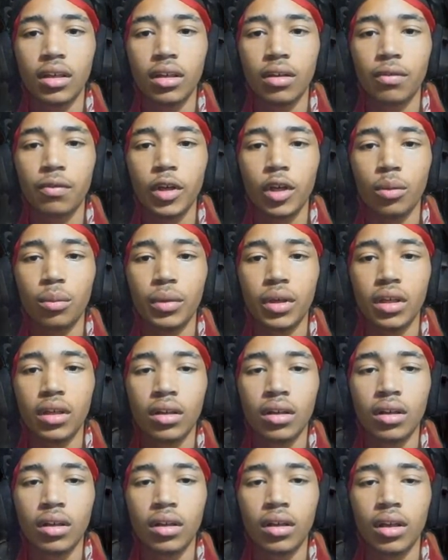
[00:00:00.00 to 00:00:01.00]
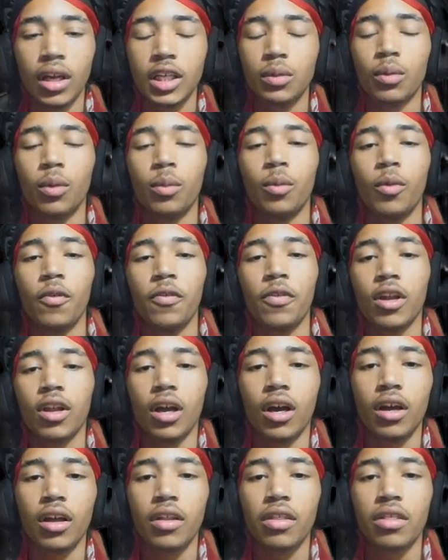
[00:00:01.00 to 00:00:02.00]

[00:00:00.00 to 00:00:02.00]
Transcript: Feel me? Let's remove the cloth.